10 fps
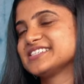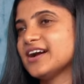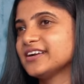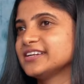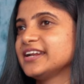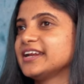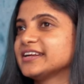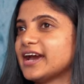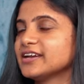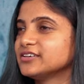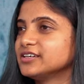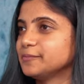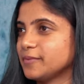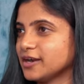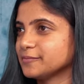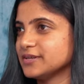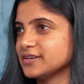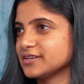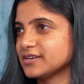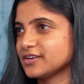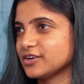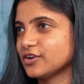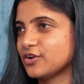started an entire department hmm.